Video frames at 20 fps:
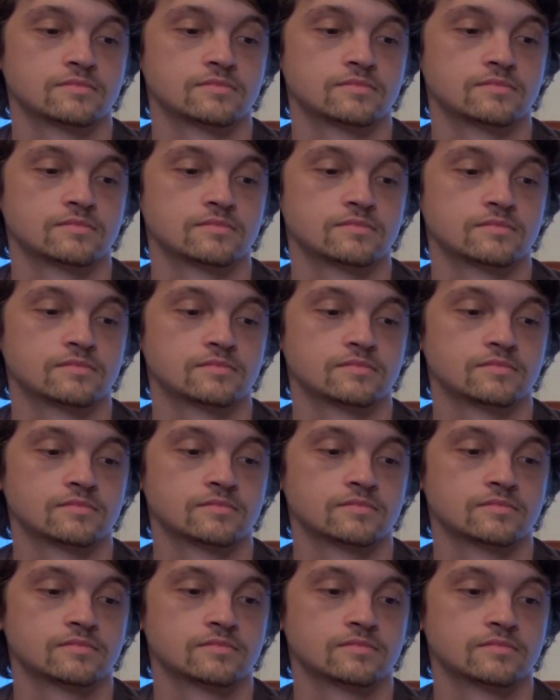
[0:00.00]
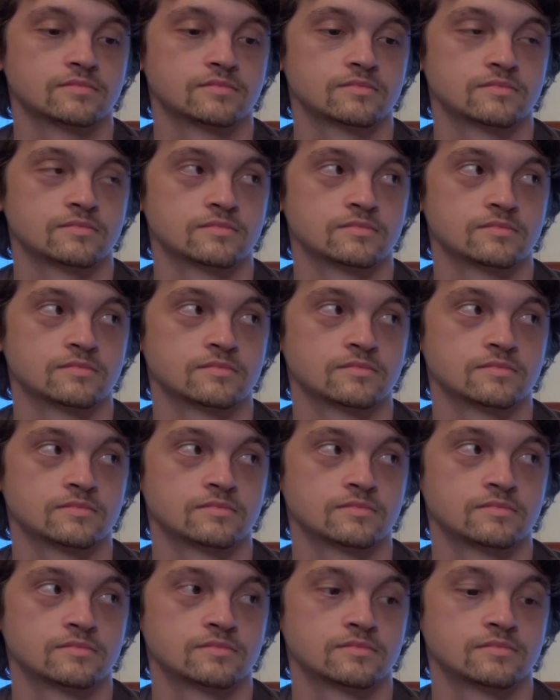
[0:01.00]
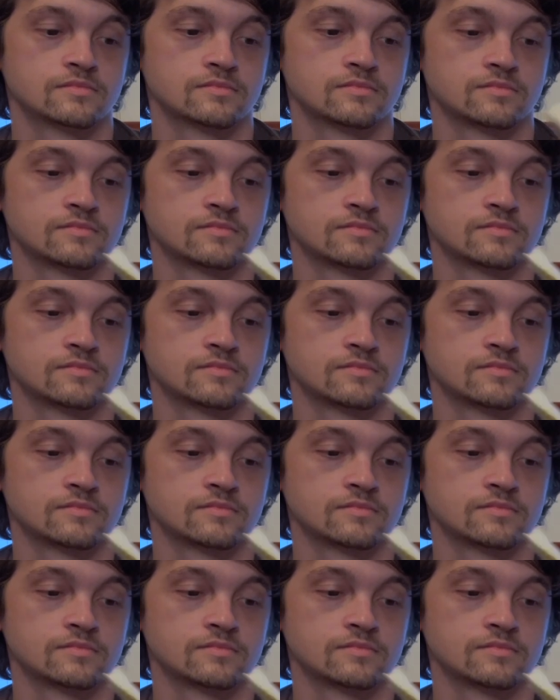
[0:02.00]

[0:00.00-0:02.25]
(not speaking)